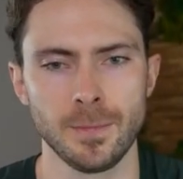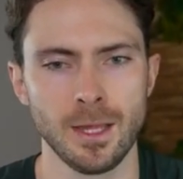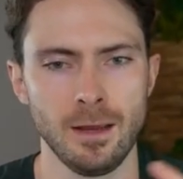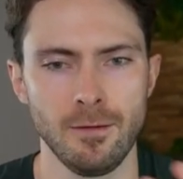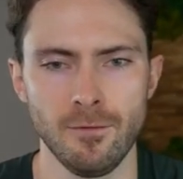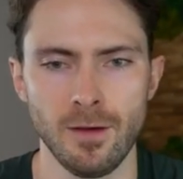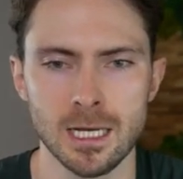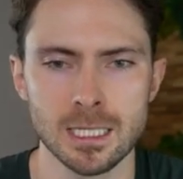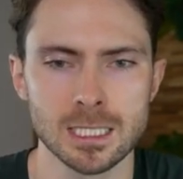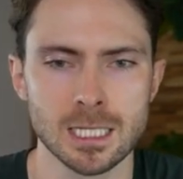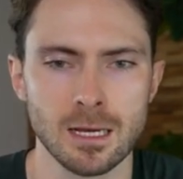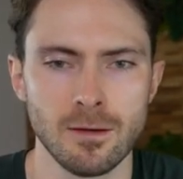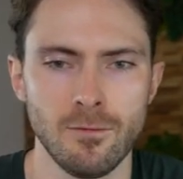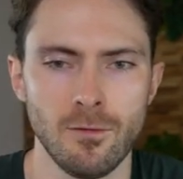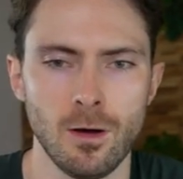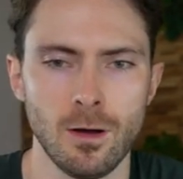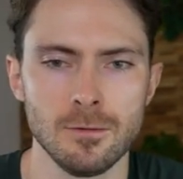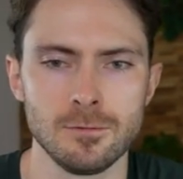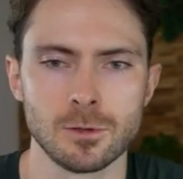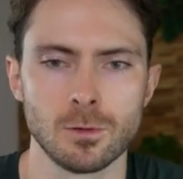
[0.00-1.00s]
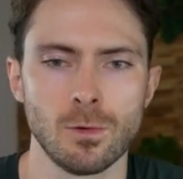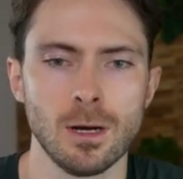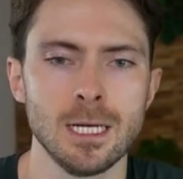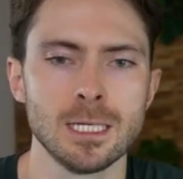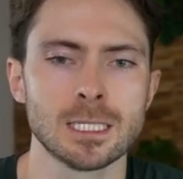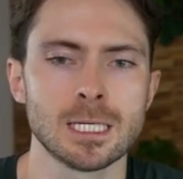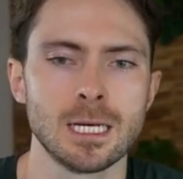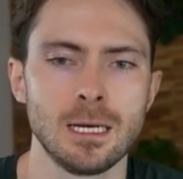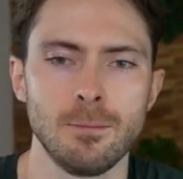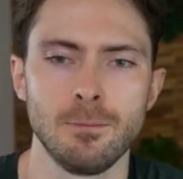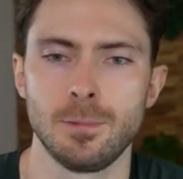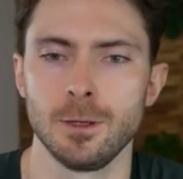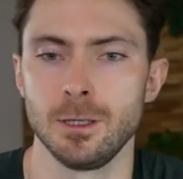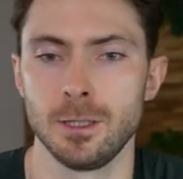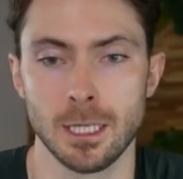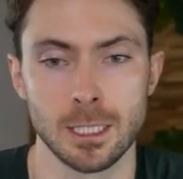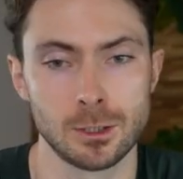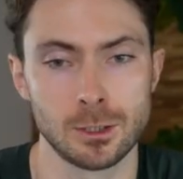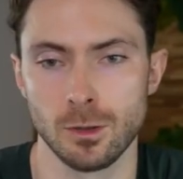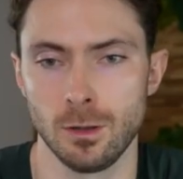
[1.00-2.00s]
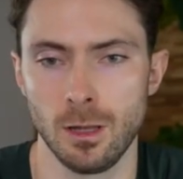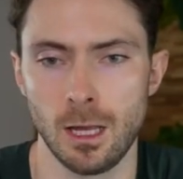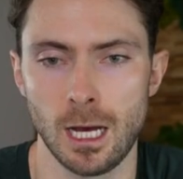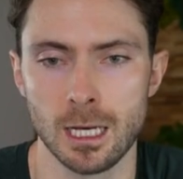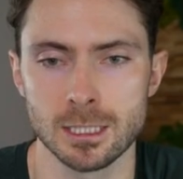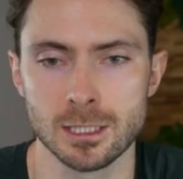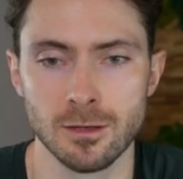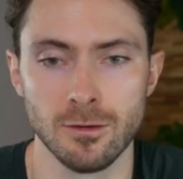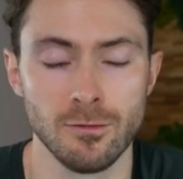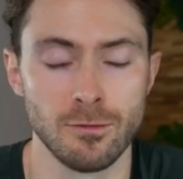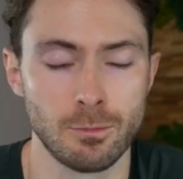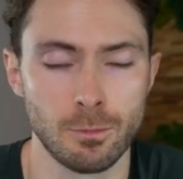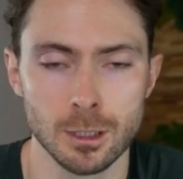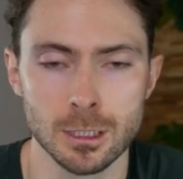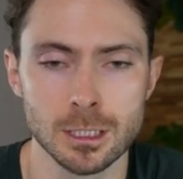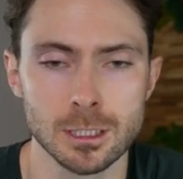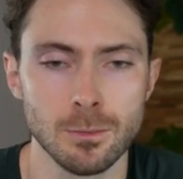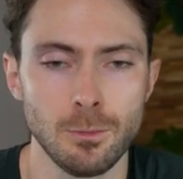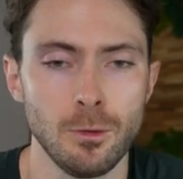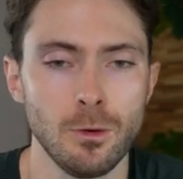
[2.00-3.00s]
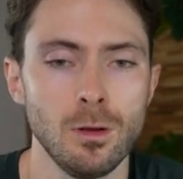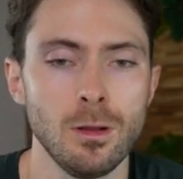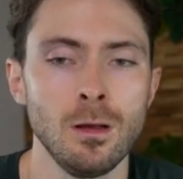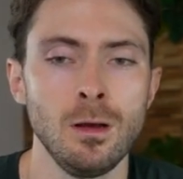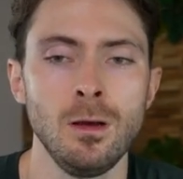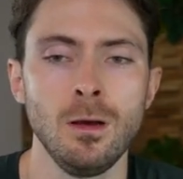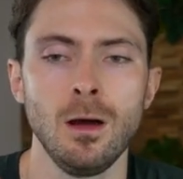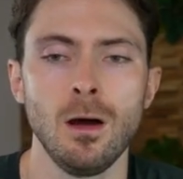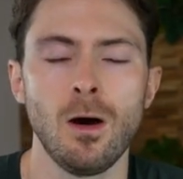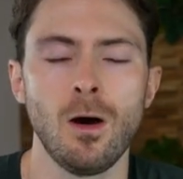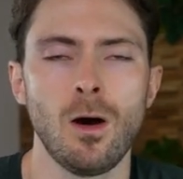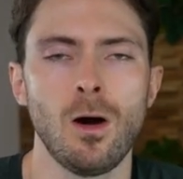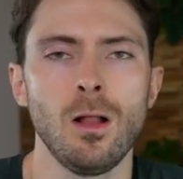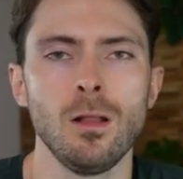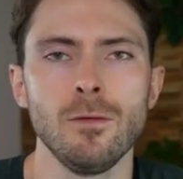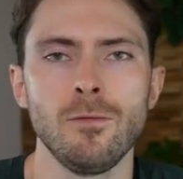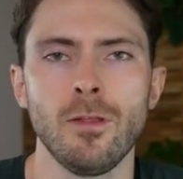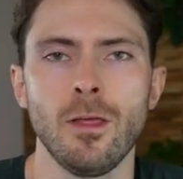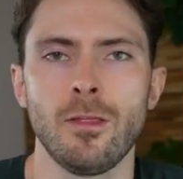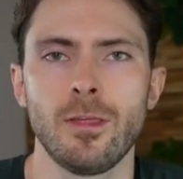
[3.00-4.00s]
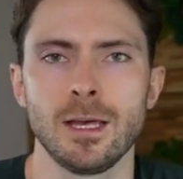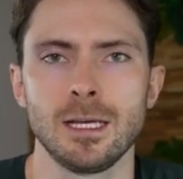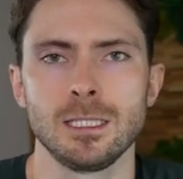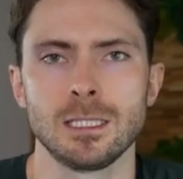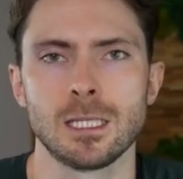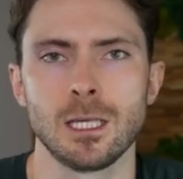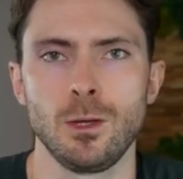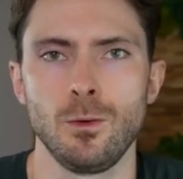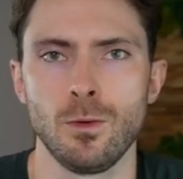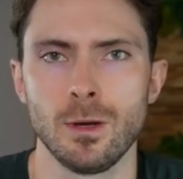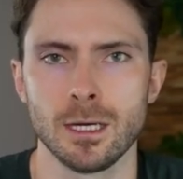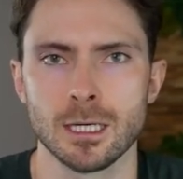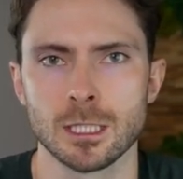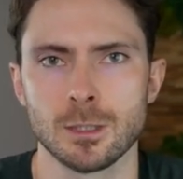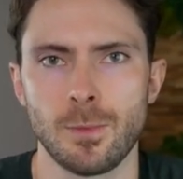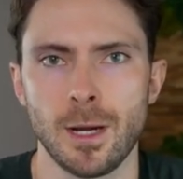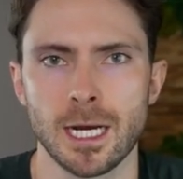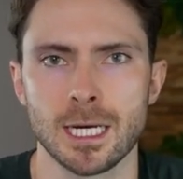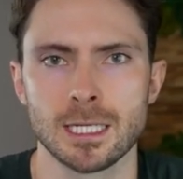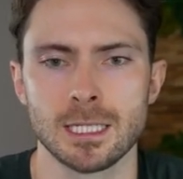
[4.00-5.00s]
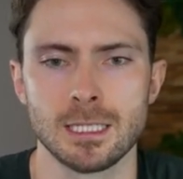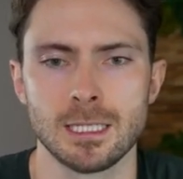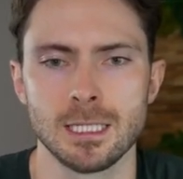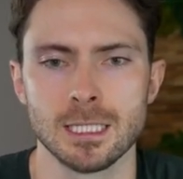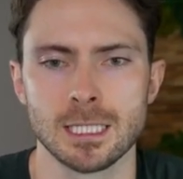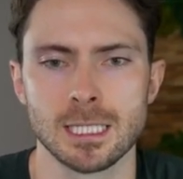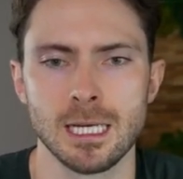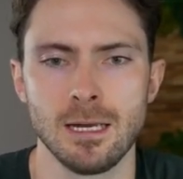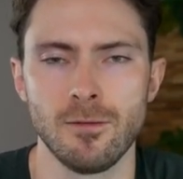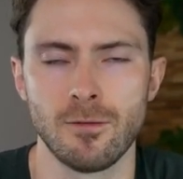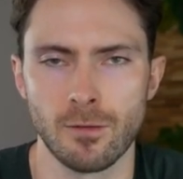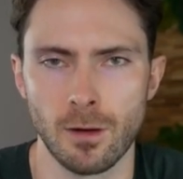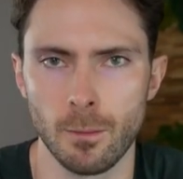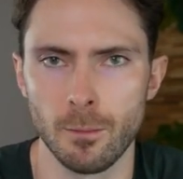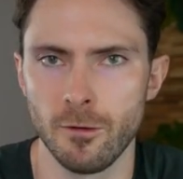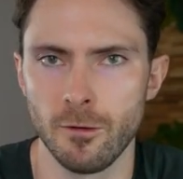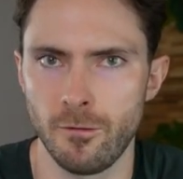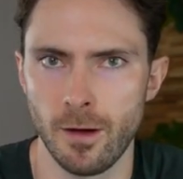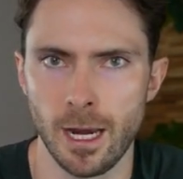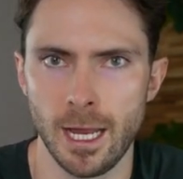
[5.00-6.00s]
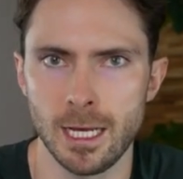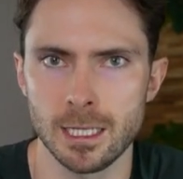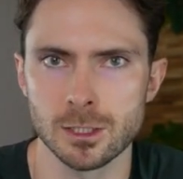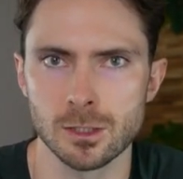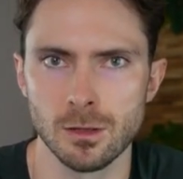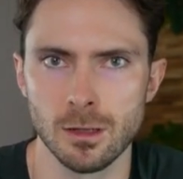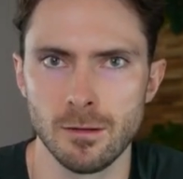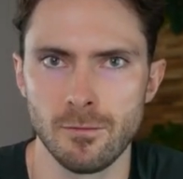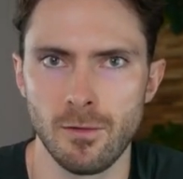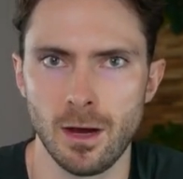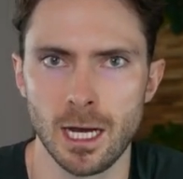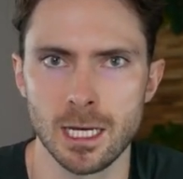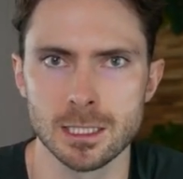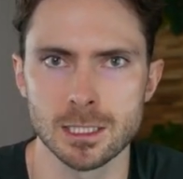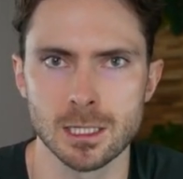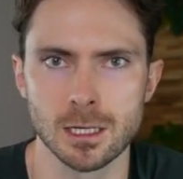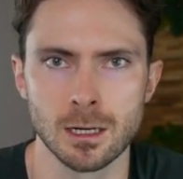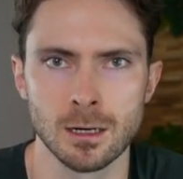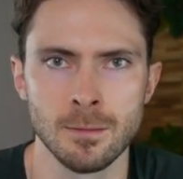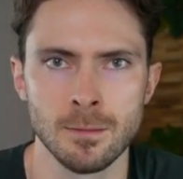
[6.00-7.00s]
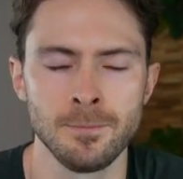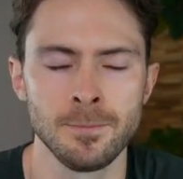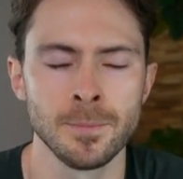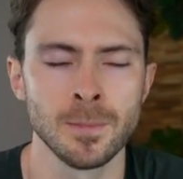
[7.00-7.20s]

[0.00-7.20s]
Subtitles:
Investing involves risk and potential loss of principal, all of the things that you would expect to see from a financial advisor.